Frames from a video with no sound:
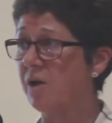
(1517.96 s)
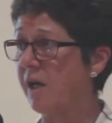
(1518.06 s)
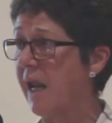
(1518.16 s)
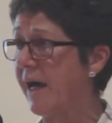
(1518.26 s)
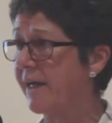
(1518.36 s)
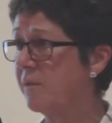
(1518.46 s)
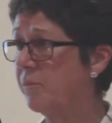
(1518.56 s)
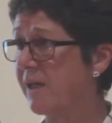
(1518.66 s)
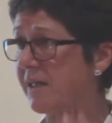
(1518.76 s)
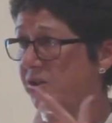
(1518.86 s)

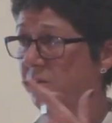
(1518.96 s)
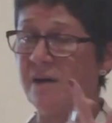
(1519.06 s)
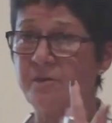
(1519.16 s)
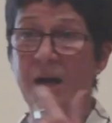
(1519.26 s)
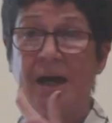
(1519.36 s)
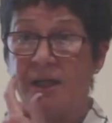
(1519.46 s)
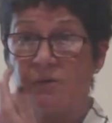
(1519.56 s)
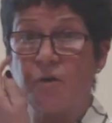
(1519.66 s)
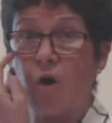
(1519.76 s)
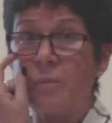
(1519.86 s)
online, but I do have a pile
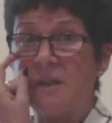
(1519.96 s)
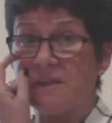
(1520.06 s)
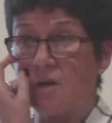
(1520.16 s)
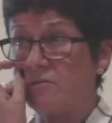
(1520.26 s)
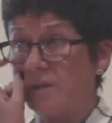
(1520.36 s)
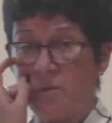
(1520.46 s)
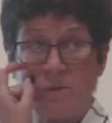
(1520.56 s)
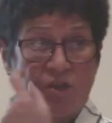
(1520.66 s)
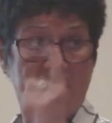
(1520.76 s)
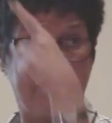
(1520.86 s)
of copies of it,
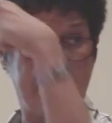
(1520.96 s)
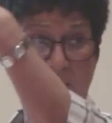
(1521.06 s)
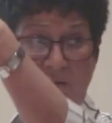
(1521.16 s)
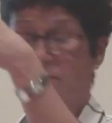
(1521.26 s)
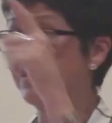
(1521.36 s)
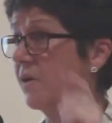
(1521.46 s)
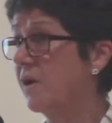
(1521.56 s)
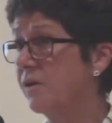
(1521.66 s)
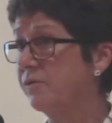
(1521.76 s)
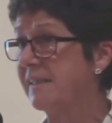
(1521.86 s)
which I'll leave
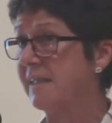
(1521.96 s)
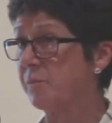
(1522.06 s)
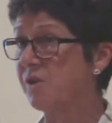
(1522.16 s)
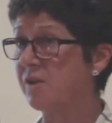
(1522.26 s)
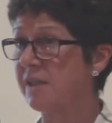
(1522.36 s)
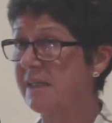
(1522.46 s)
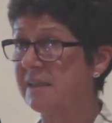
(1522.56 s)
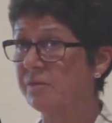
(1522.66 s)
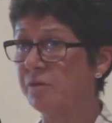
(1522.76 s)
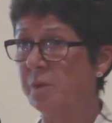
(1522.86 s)
at the reception
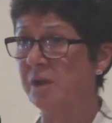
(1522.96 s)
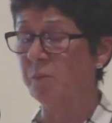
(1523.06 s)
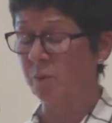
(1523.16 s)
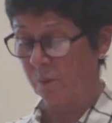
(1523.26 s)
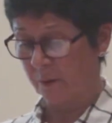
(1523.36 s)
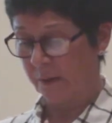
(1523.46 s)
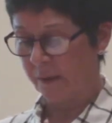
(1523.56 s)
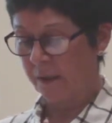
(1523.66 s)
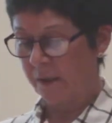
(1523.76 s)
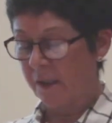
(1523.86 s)
desk for people.
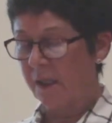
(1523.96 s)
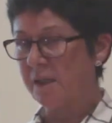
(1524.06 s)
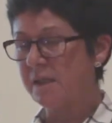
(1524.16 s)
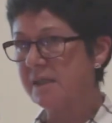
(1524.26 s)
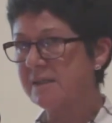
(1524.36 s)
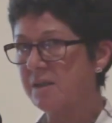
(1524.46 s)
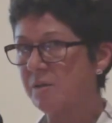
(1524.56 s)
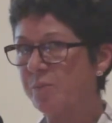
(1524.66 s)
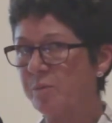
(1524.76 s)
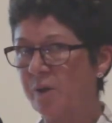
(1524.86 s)
And these
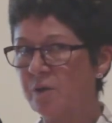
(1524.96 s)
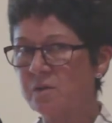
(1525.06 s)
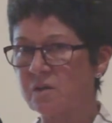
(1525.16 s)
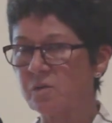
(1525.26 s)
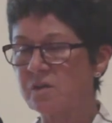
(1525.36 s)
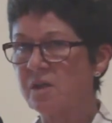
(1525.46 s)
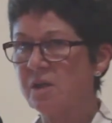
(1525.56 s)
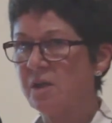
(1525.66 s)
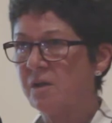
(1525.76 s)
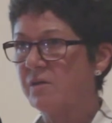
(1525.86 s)
are proposals
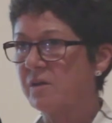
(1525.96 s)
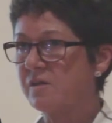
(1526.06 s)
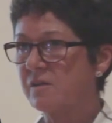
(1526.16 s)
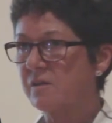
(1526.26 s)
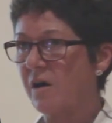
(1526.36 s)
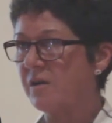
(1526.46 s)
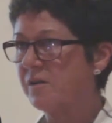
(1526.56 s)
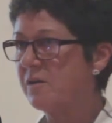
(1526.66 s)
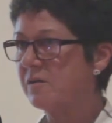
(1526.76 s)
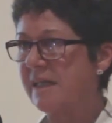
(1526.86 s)
that are
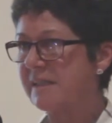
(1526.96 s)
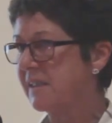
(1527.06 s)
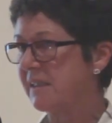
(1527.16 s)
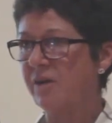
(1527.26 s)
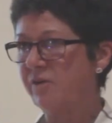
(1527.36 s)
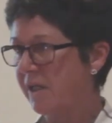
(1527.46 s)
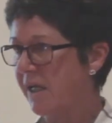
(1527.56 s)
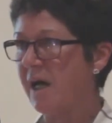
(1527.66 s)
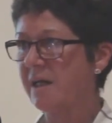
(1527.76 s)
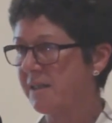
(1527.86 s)
not
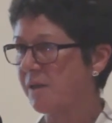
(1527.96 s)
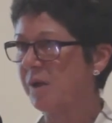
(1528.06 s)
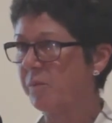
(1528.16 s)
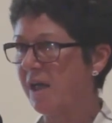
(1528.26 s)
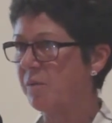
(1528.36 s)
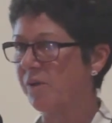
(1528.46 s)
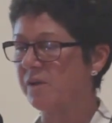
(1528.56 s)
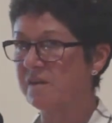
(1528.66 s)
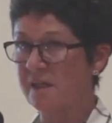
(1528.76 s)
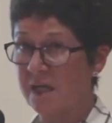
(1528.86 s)
necessarily academic
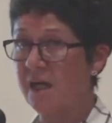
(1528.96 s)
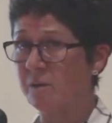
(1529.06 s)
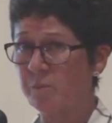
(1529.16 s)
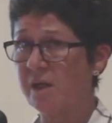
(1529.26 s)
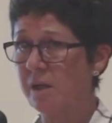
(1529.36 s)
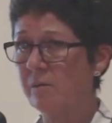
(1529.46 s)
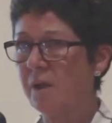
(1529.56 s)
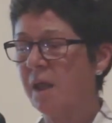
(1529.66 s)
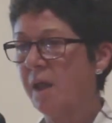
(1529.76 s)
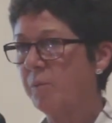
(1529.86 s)
papers. They can be,
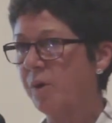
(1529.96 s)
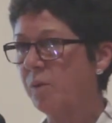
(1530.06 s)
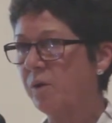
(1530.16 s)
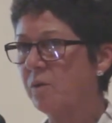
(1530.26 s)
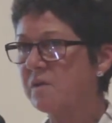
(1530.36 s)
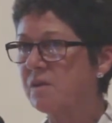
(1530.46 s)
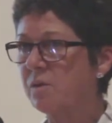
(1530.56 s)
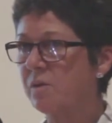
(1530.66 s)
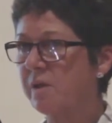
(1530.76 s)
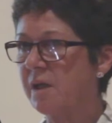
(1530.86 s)
but we're
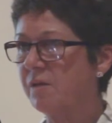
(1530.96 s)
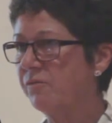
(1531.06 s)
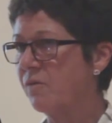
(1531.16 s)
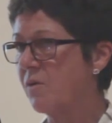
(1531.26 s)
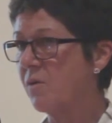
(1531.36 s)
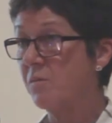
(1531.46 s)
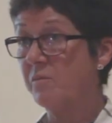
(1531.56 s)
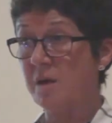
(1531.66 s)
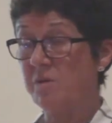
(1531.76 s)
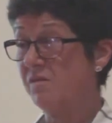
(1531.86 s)
also looking for
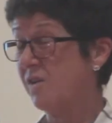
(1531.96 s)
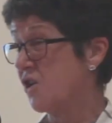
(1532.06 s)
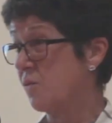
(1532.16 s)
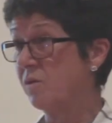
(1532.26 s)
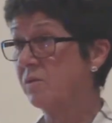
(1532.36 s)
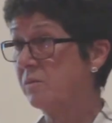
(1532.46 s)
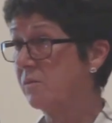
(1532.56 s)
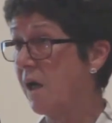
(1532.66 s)
maybe visual